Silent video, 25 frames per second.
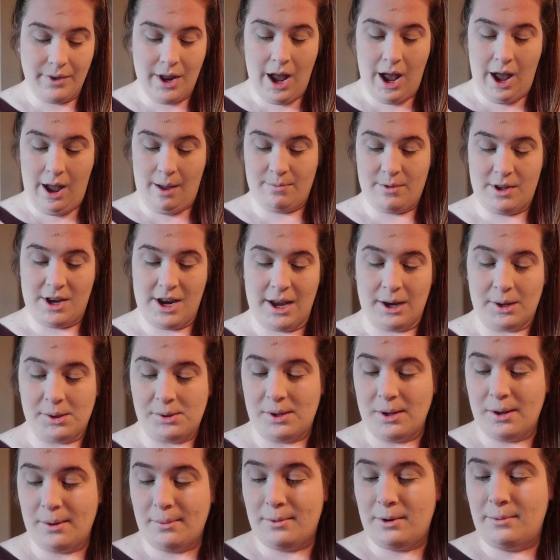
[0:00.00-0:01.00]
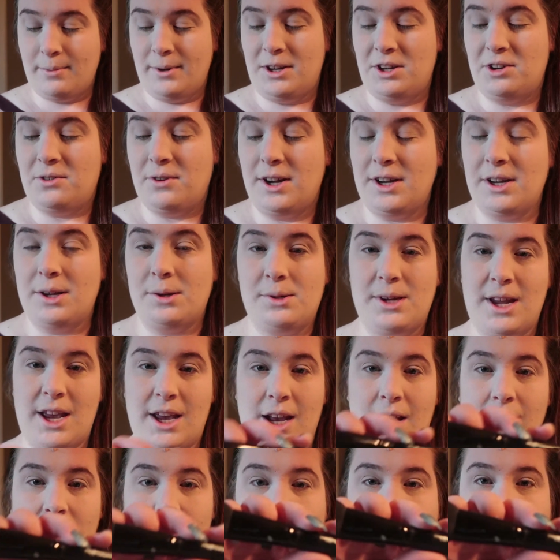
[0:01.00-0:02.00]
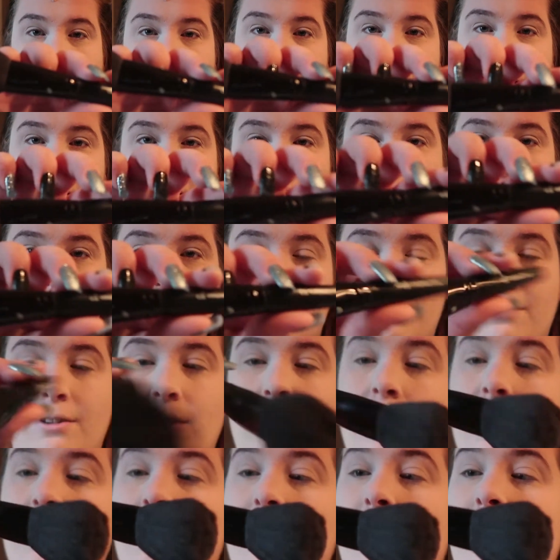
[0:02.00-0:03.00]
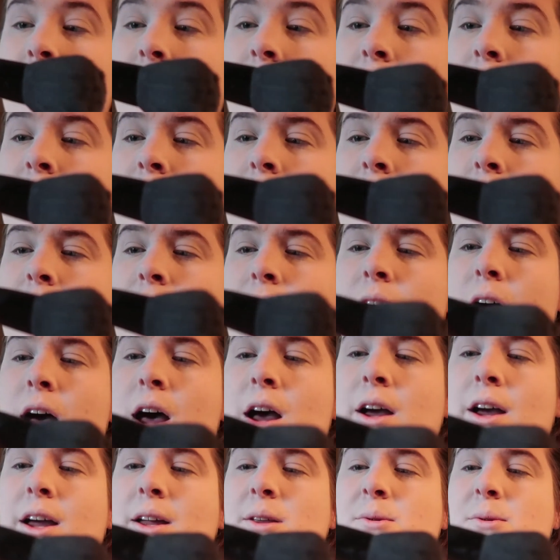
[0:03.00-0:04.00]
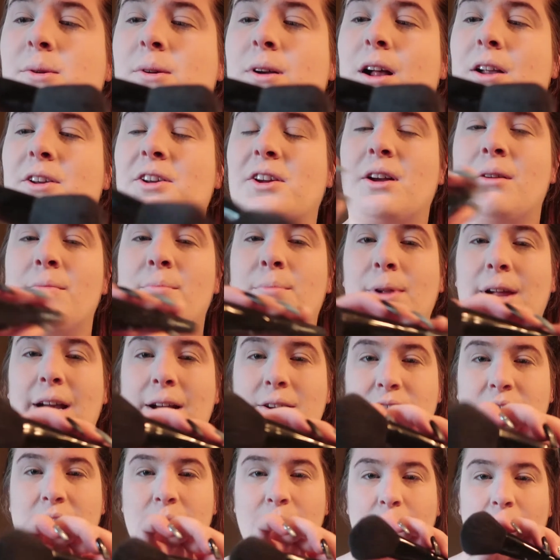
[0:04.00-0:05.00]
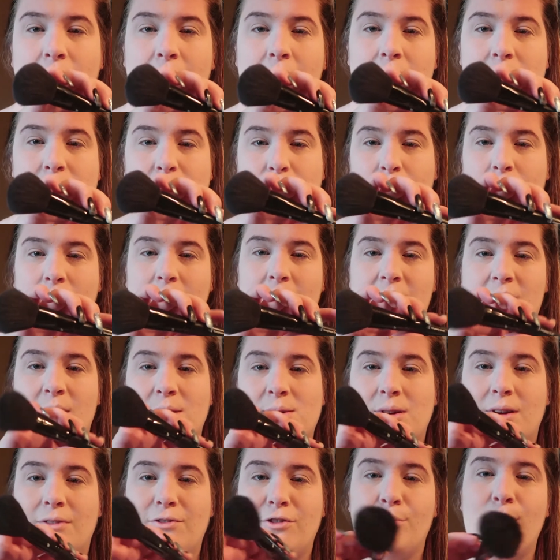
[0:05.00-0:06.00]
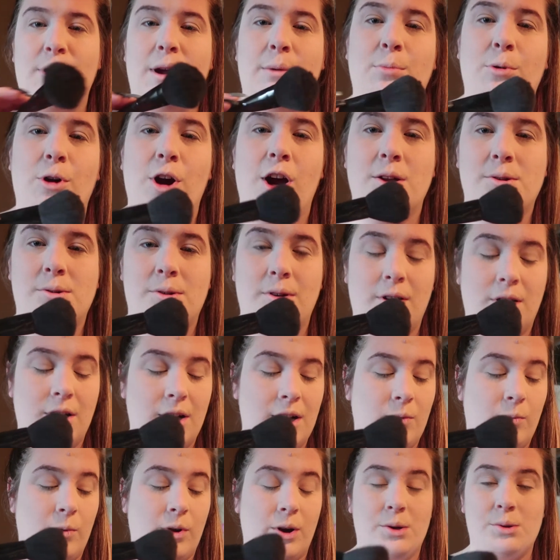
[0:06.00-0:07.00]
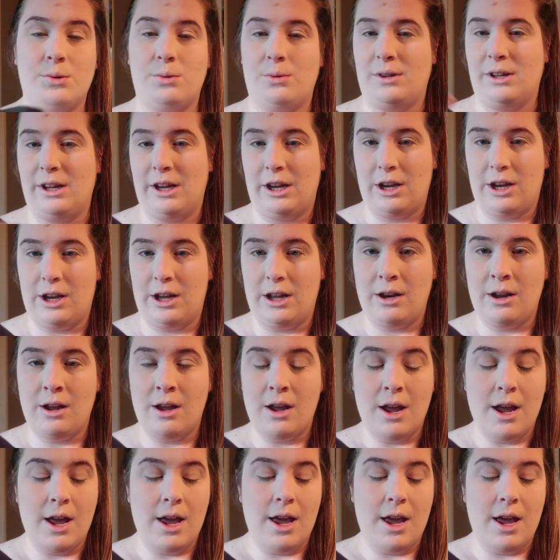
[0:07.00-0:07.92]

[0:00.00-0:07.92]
The next thing I'm going to be doing is taking this e.l.f. It's called a complexion brush, but I use it for my bronzer. It works really good.